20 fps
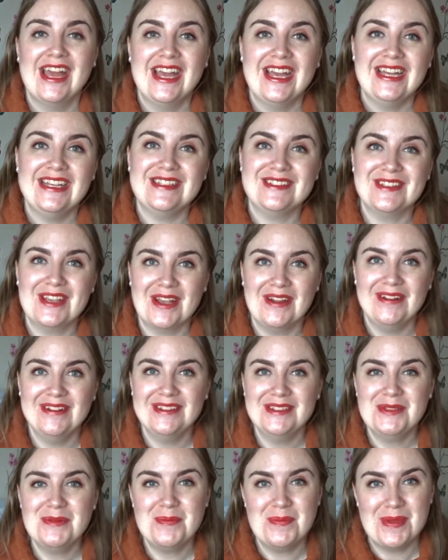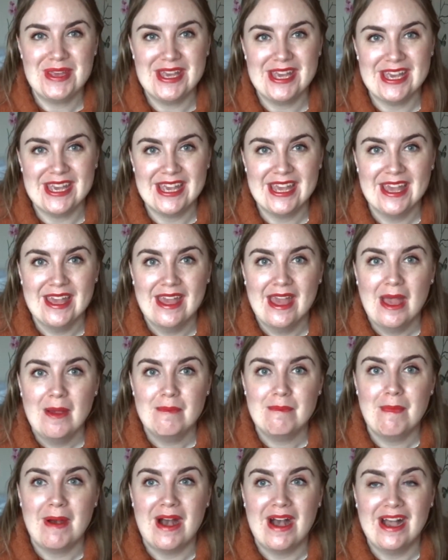is going to be
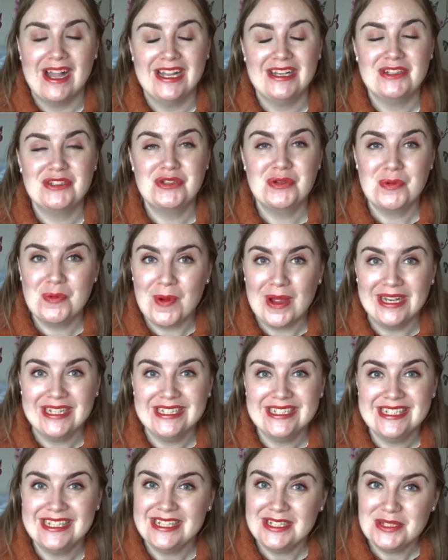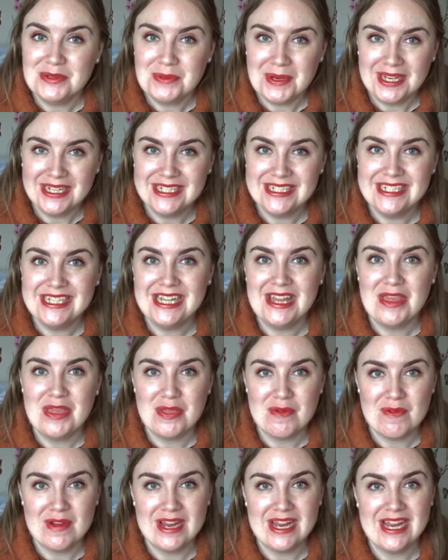my
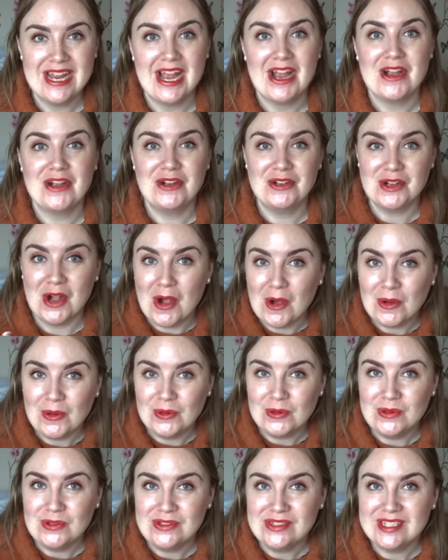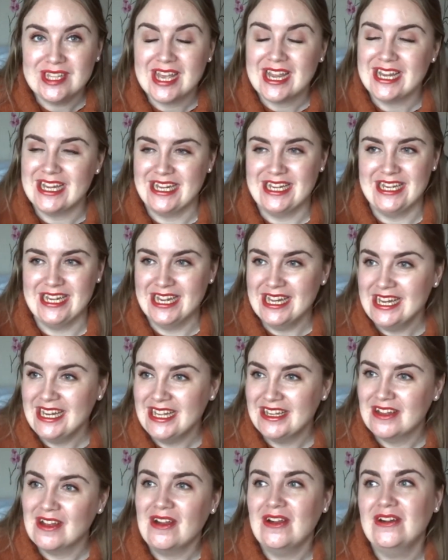2023 goals, yearly
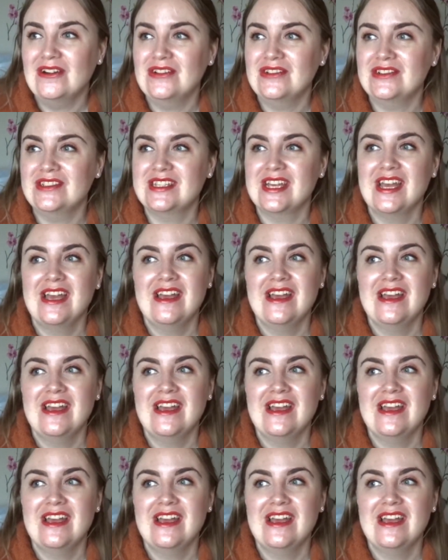goals,